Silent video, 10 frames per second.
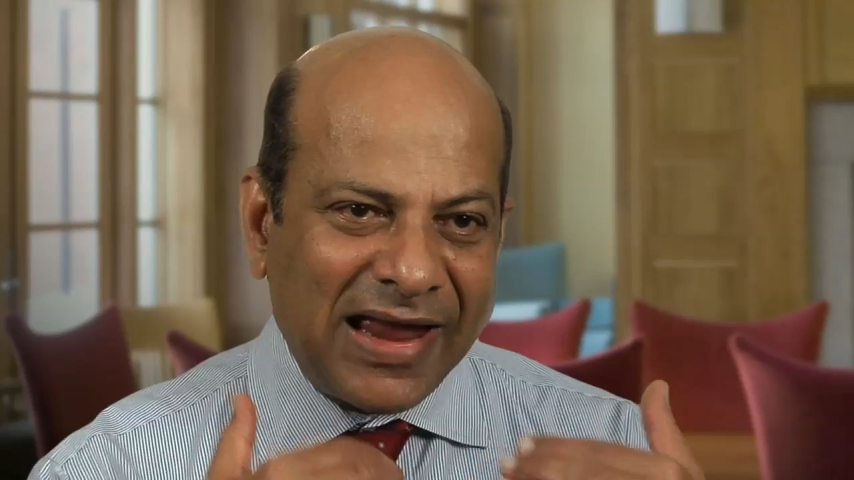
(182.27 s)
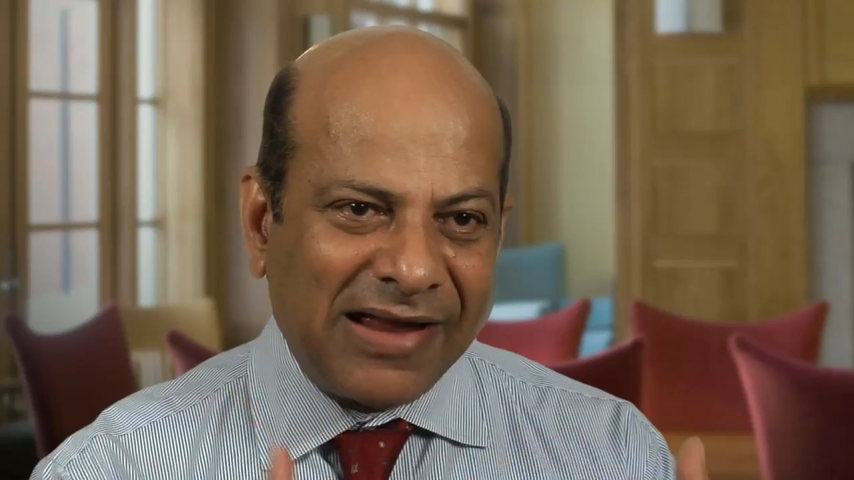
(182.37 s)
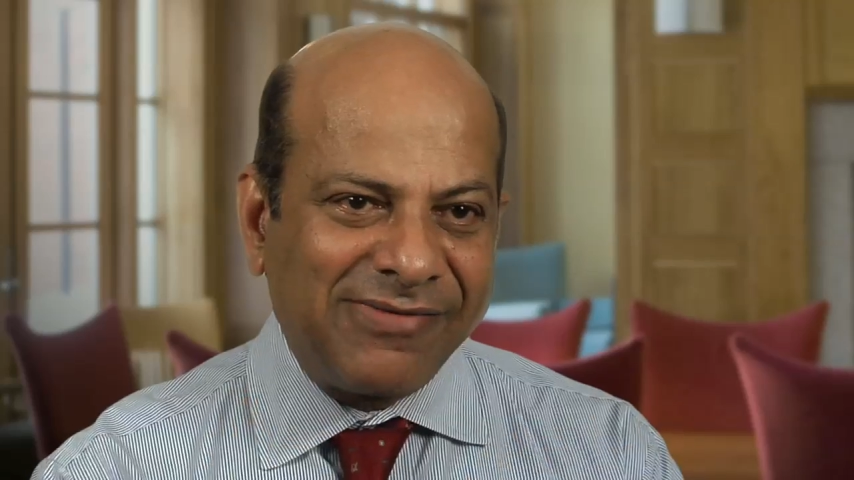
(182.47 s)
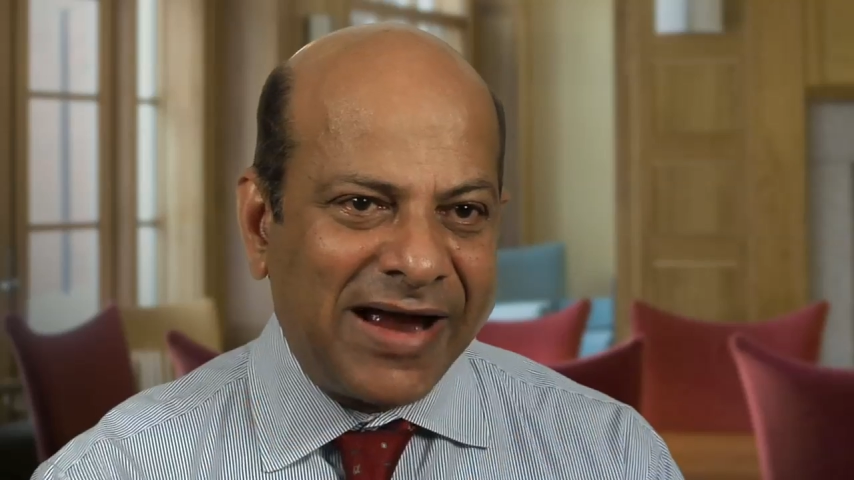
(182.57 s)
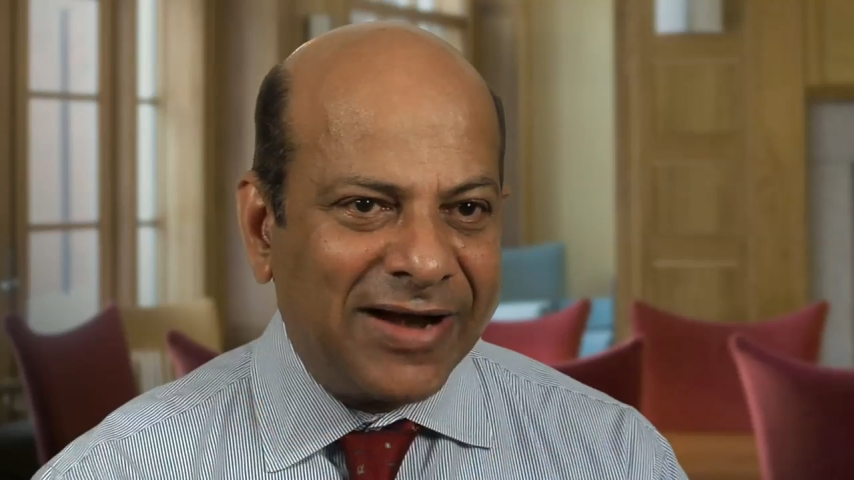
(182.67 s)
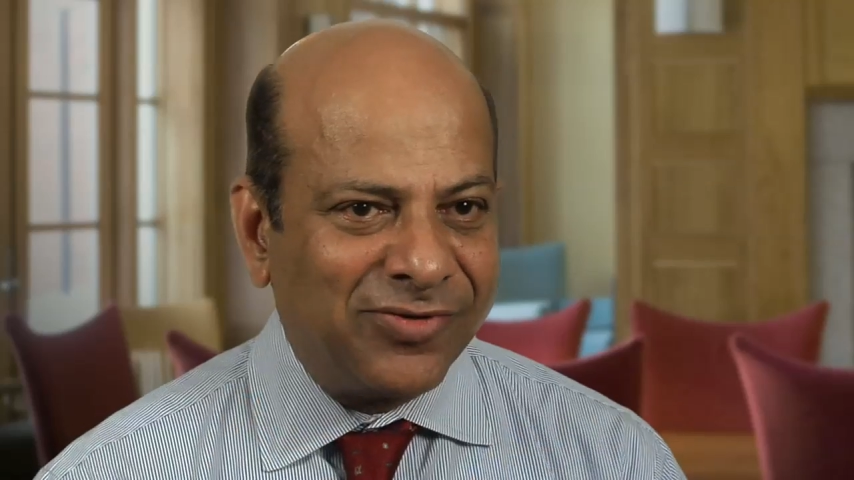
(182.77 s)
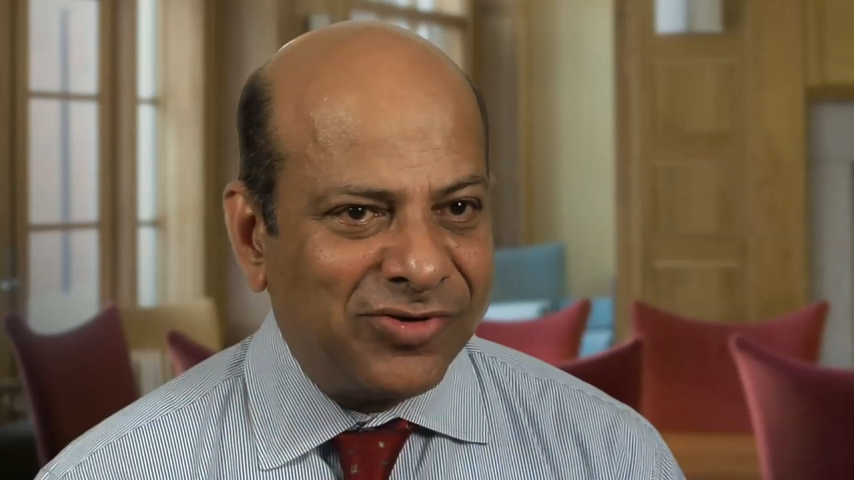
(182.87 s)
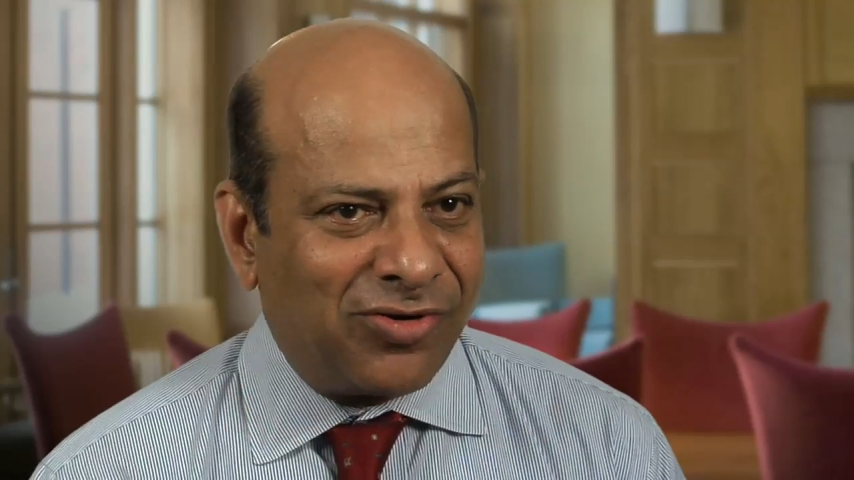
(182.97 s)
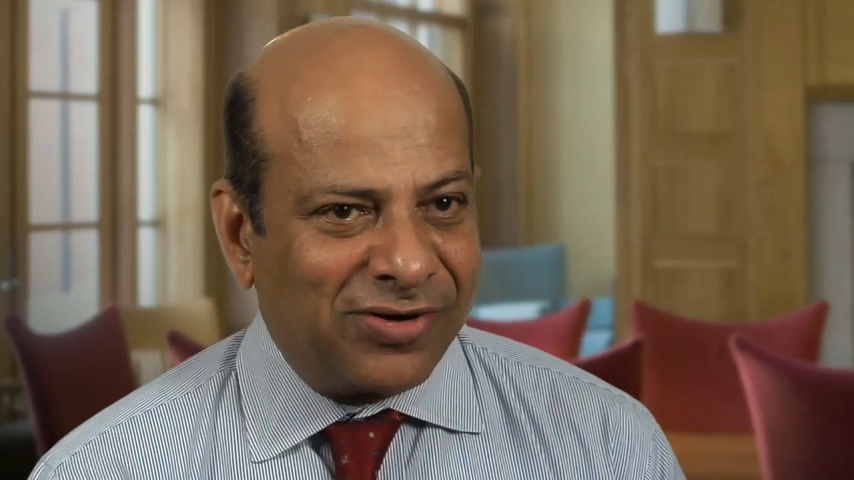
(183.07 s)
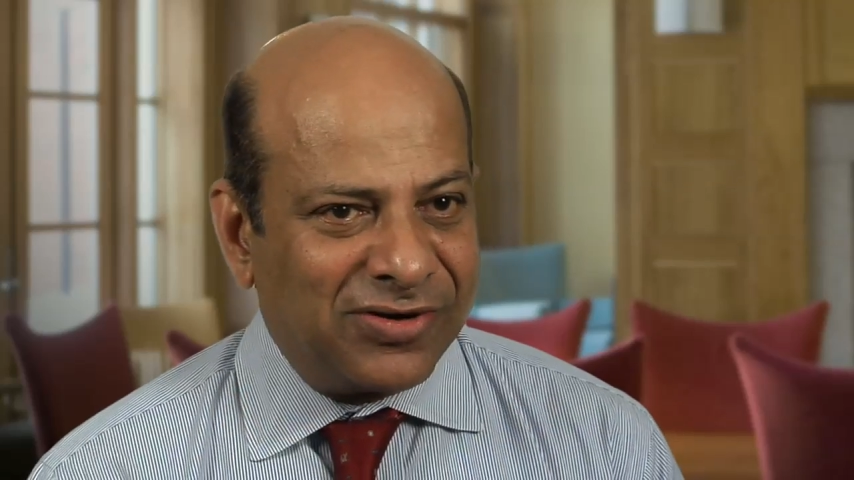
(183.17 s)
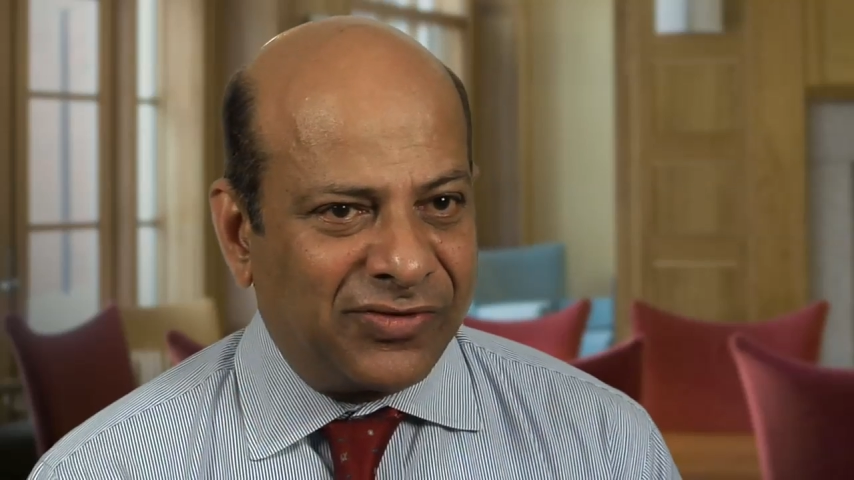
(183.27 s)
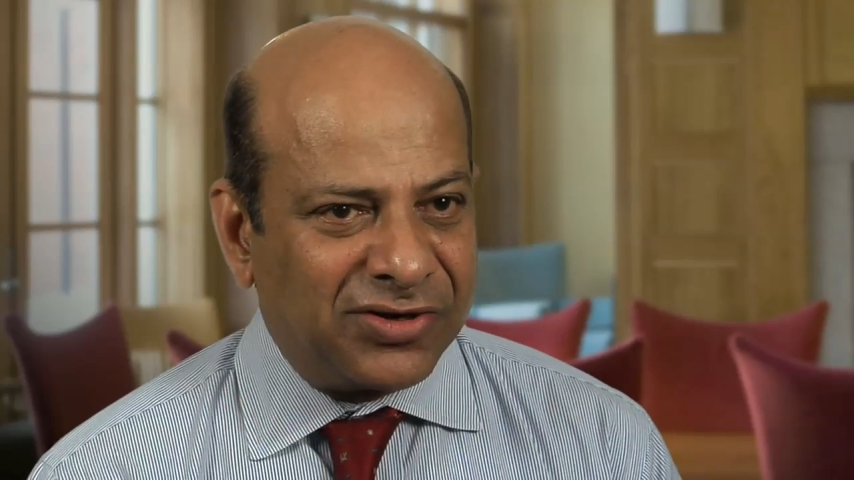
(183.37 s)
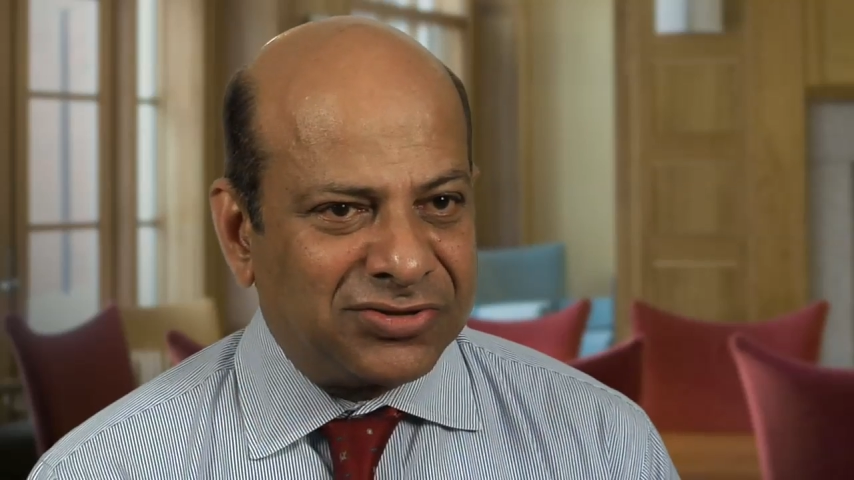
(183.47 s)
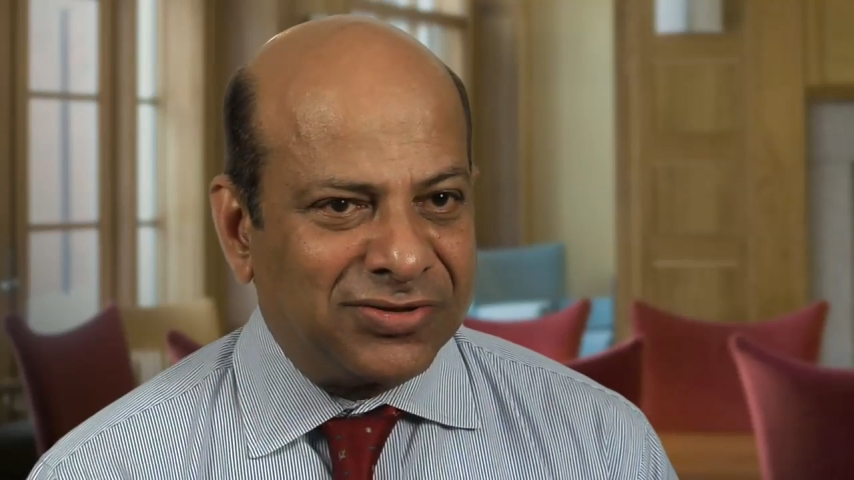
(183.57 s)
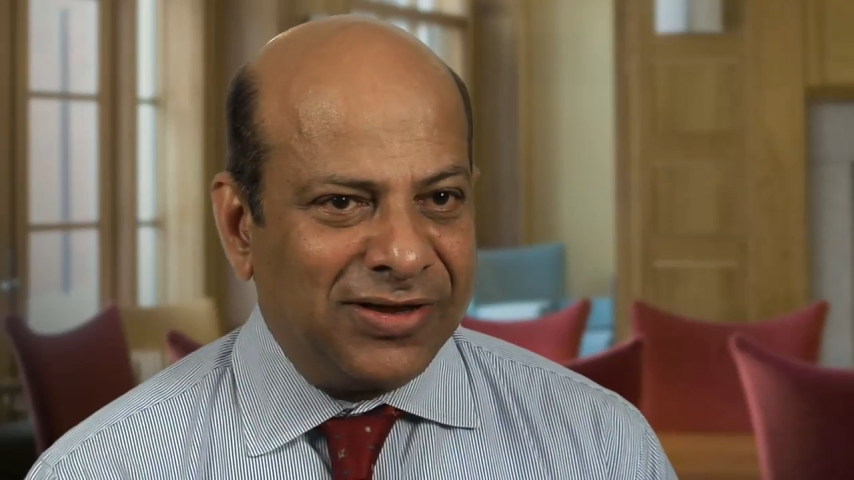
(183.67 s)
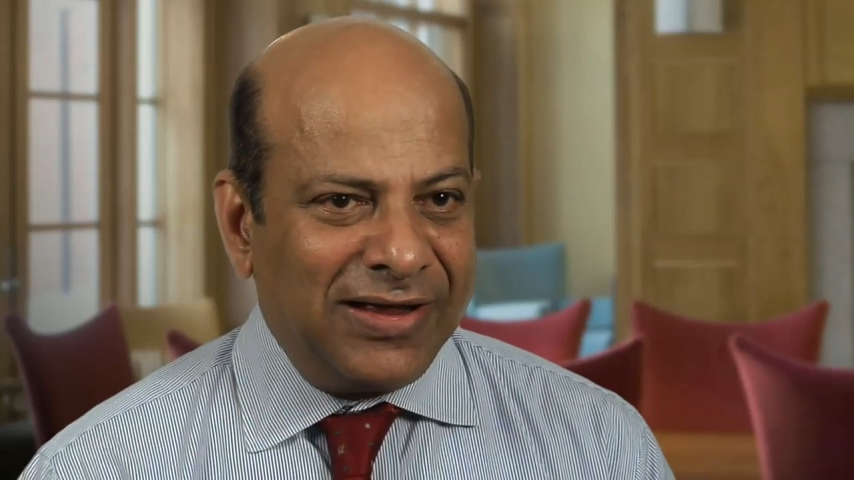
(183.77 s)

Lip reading: I have had on the organization.